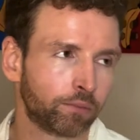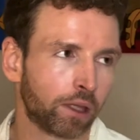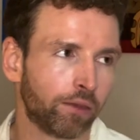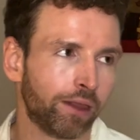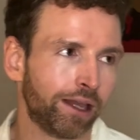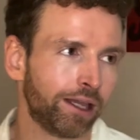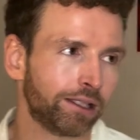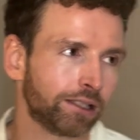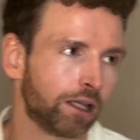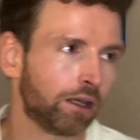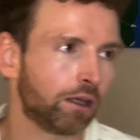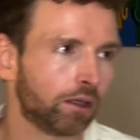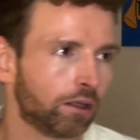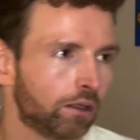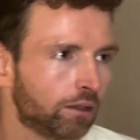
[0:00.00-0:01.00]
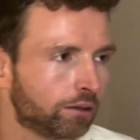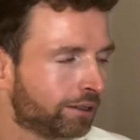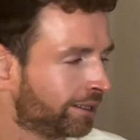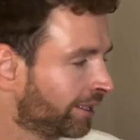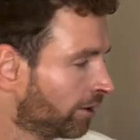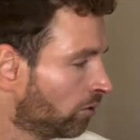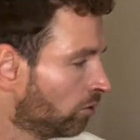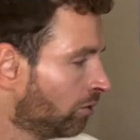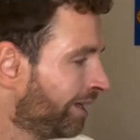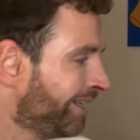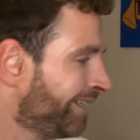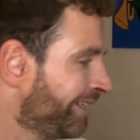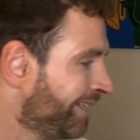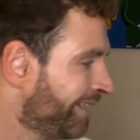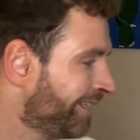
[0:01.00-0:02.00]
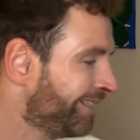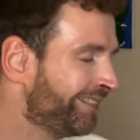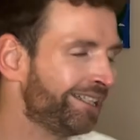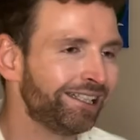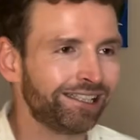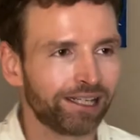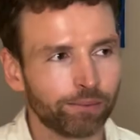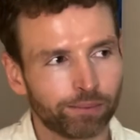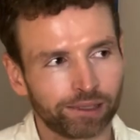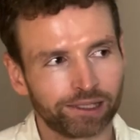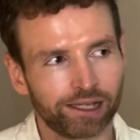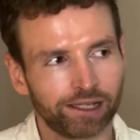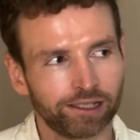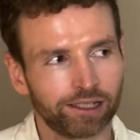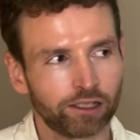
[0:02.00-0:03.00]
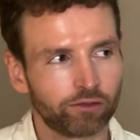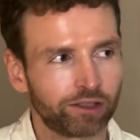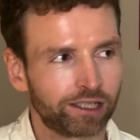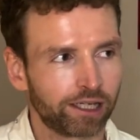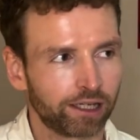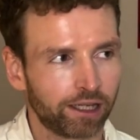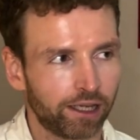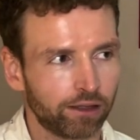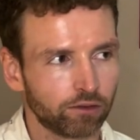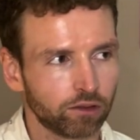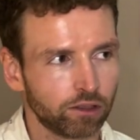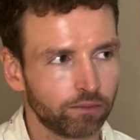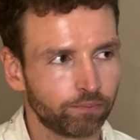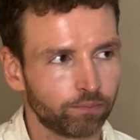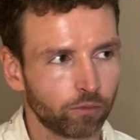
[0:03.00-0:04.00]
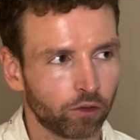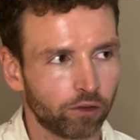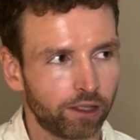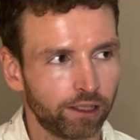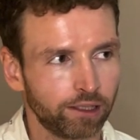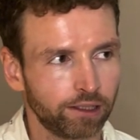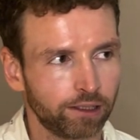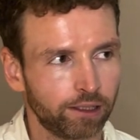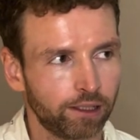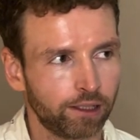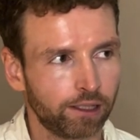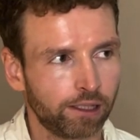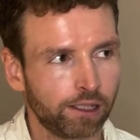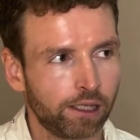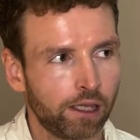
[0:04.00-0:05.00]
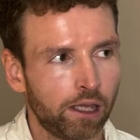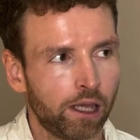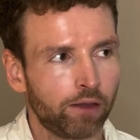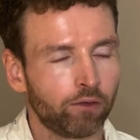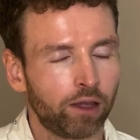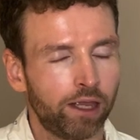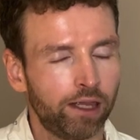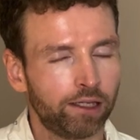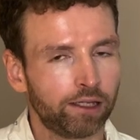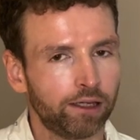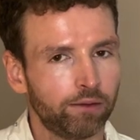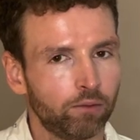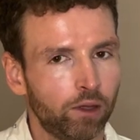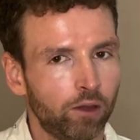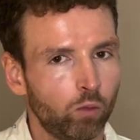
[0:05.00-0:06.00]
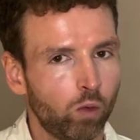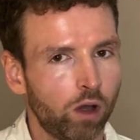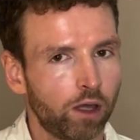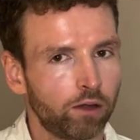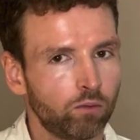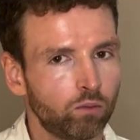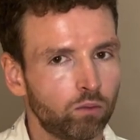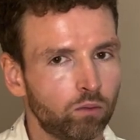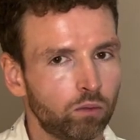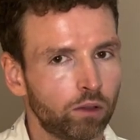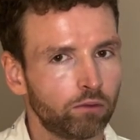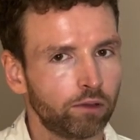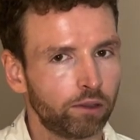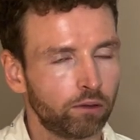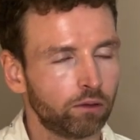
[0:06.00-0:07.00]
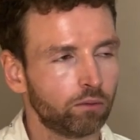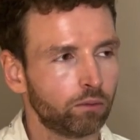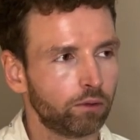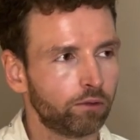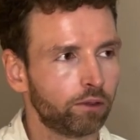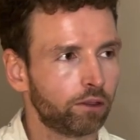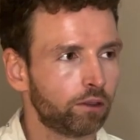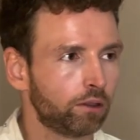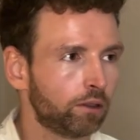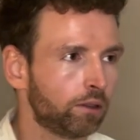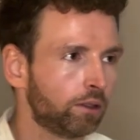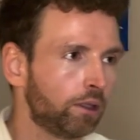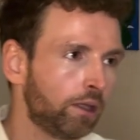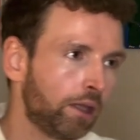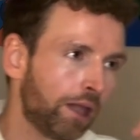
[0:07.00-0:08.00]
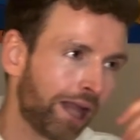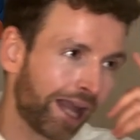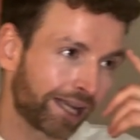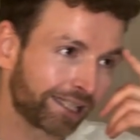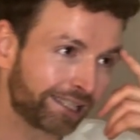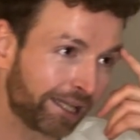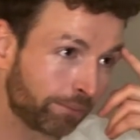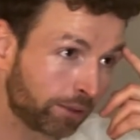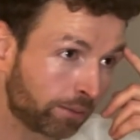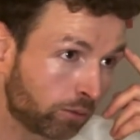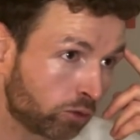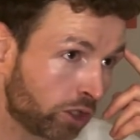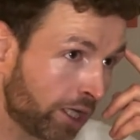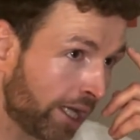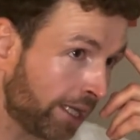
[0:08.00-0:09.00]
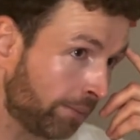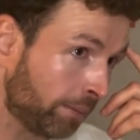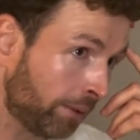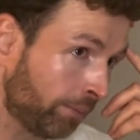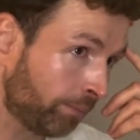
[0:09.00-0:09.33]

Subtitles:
And that is a single digit percentage for checkouts on this. If I hit it, hit 1, we're in acceptable shape.